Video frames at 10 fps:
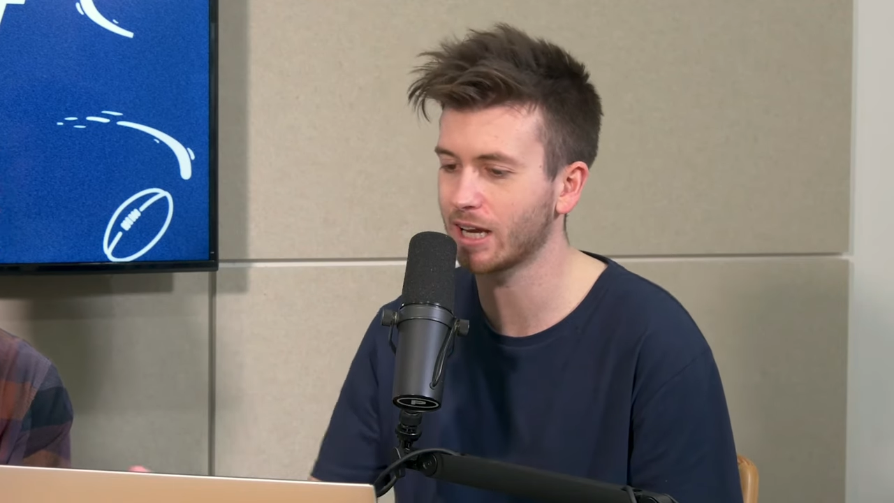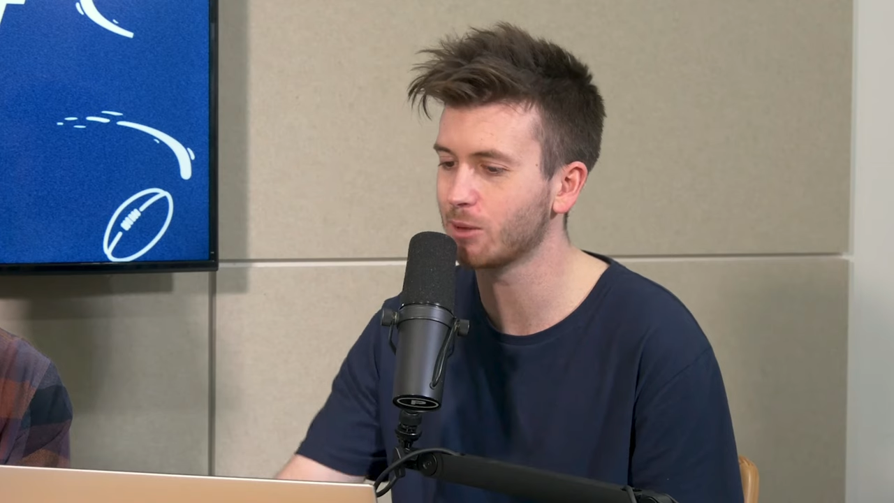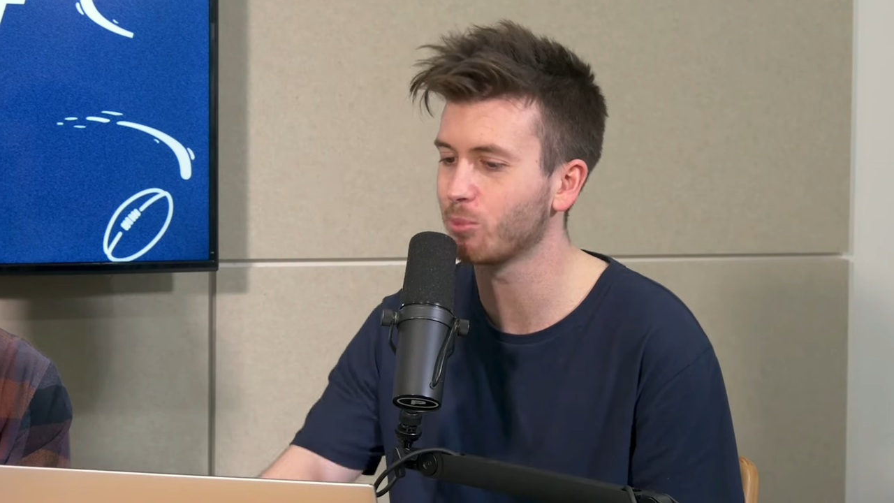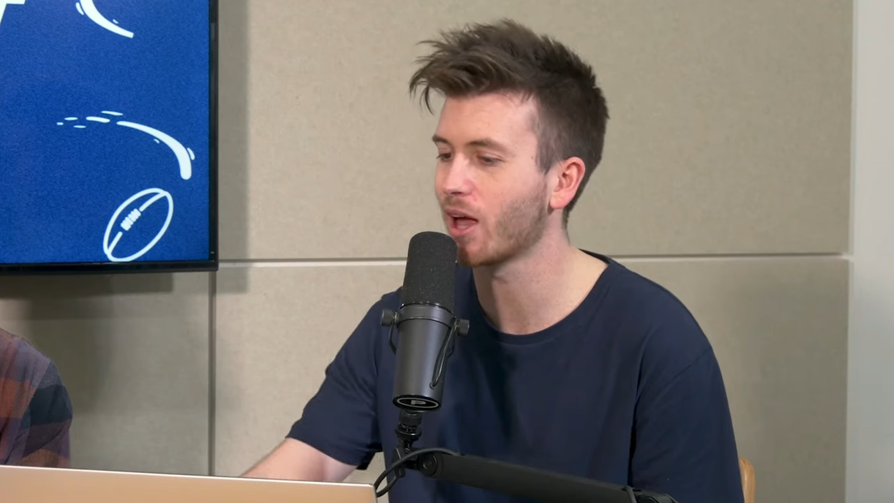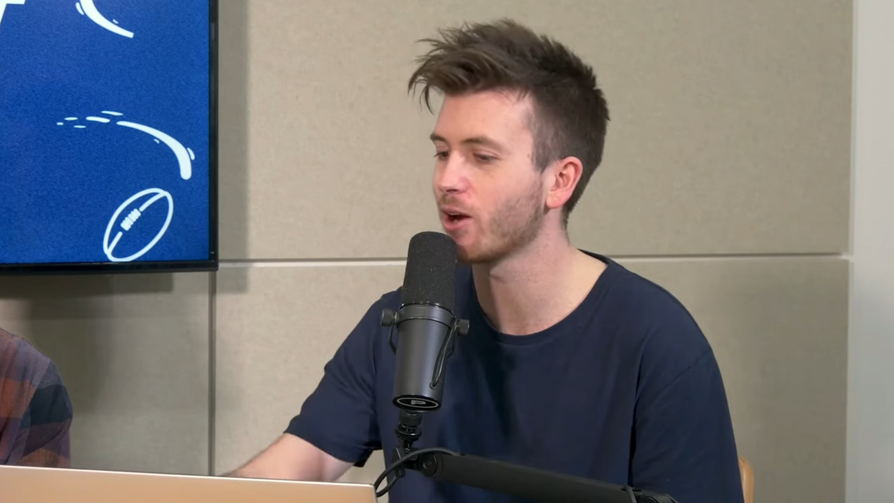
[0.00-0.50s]

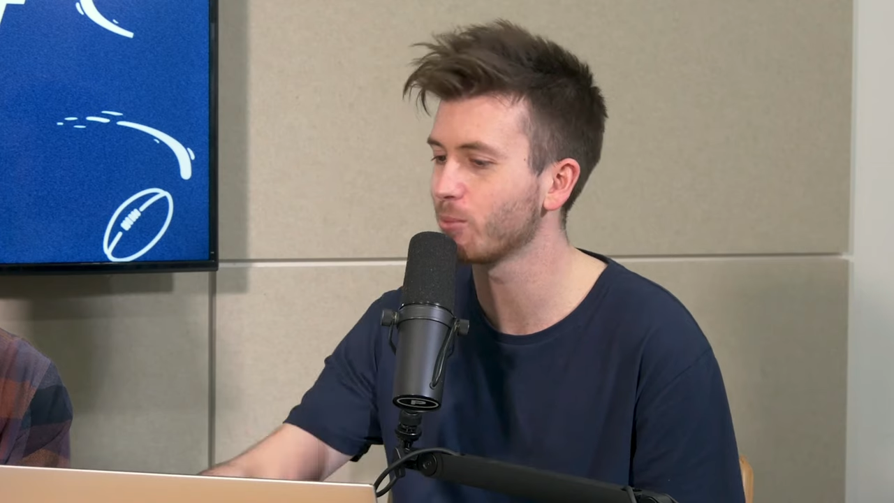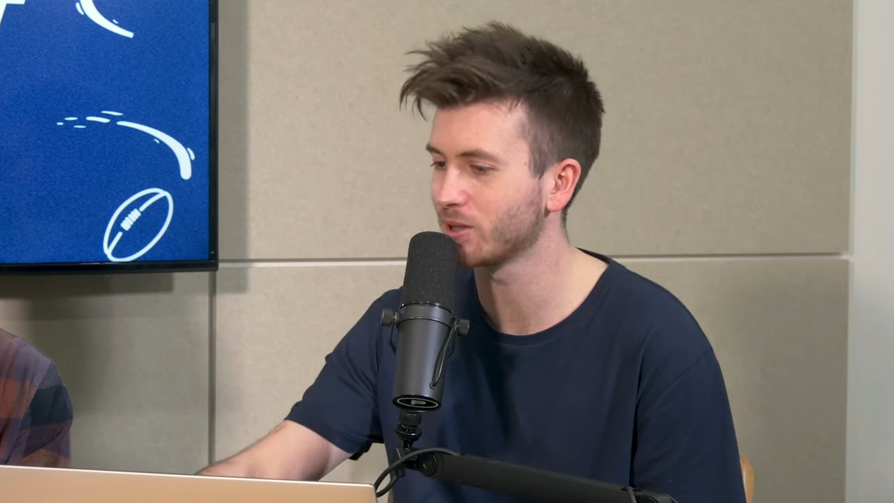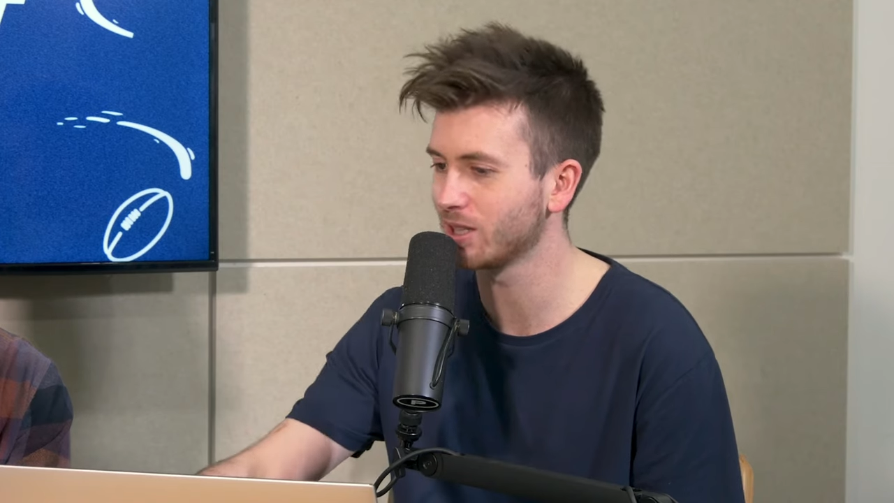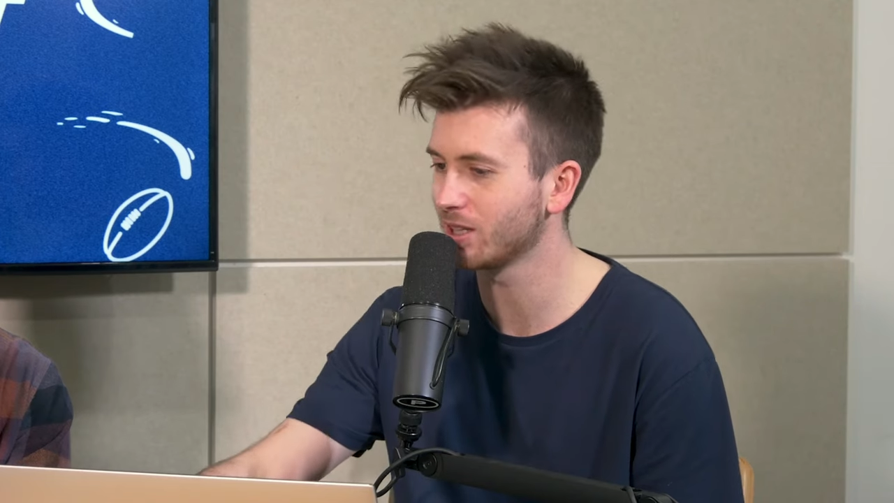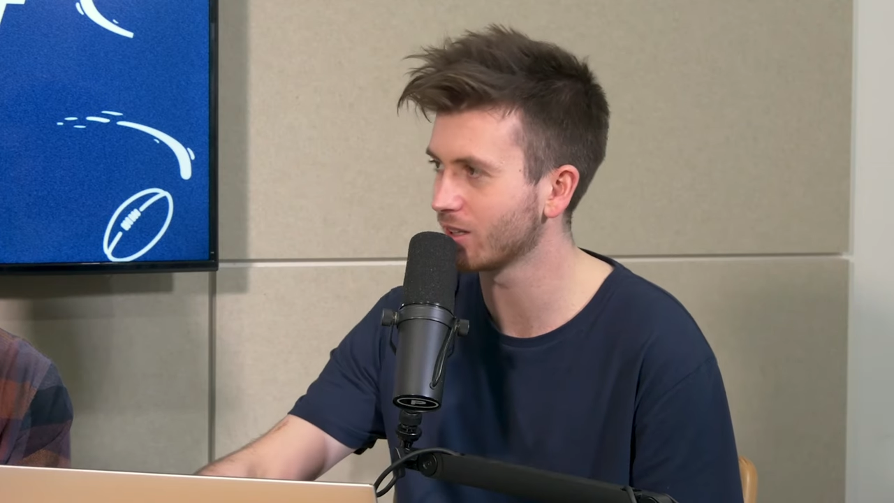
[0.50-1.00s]
any player in
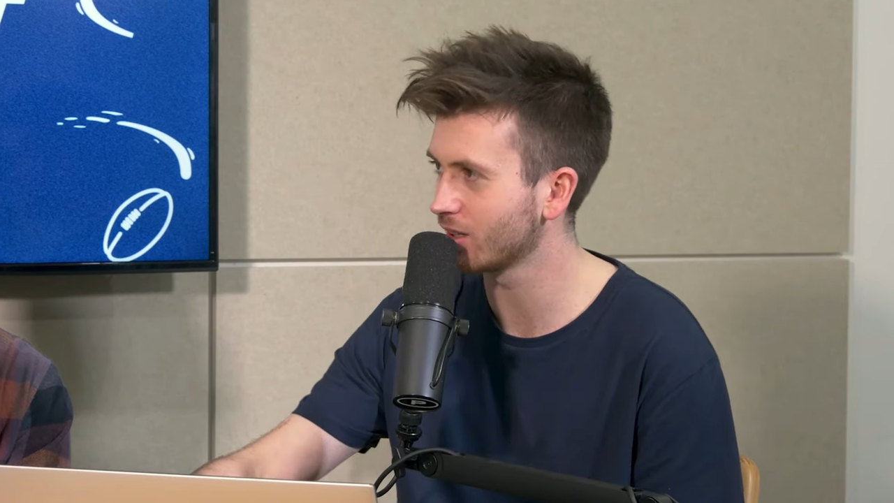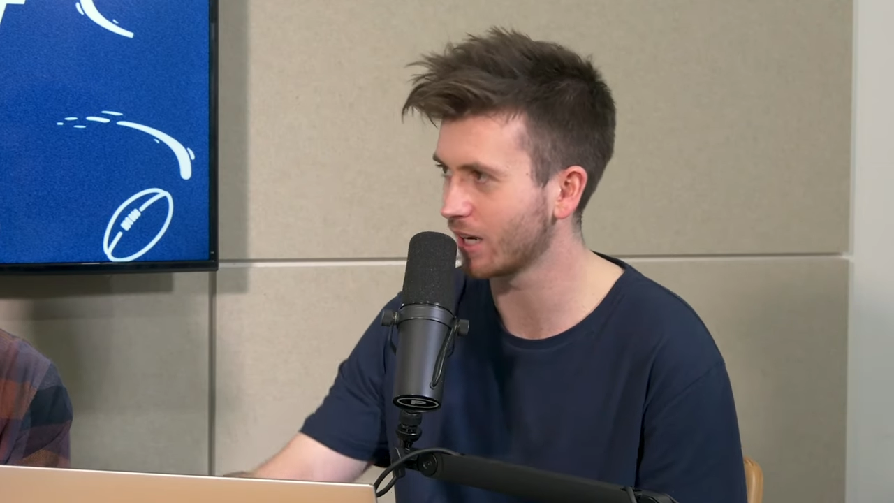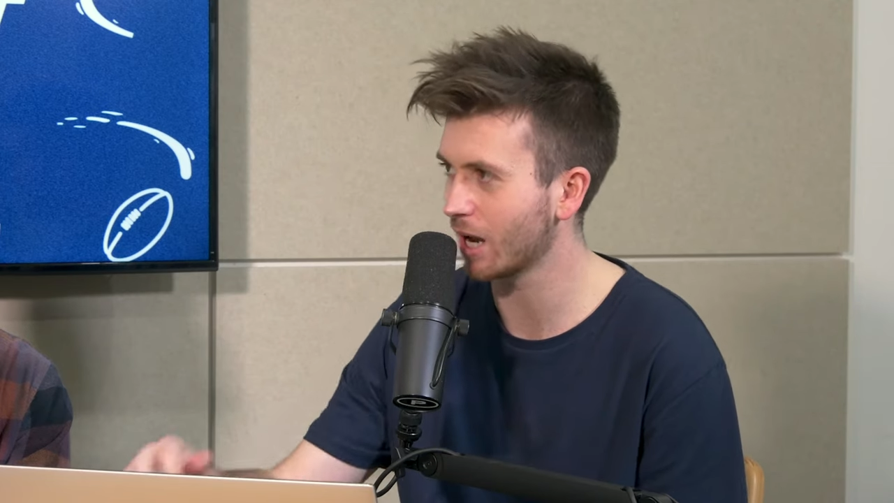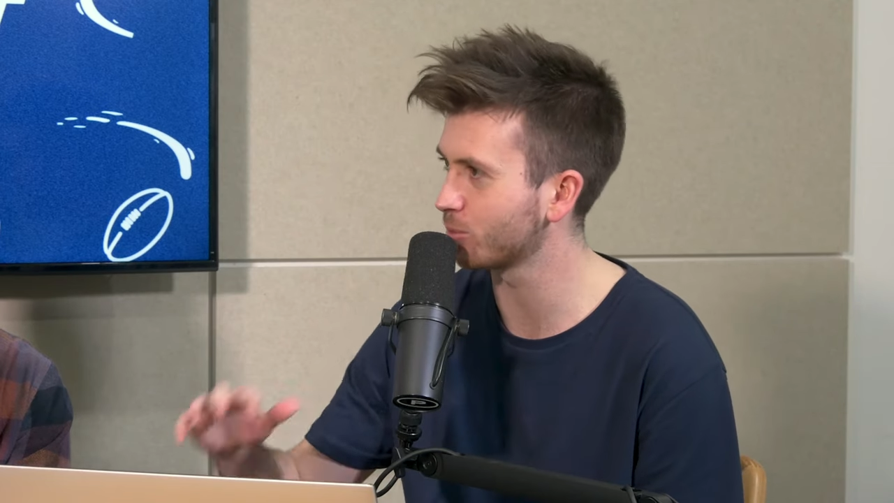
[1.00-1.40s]
particular that you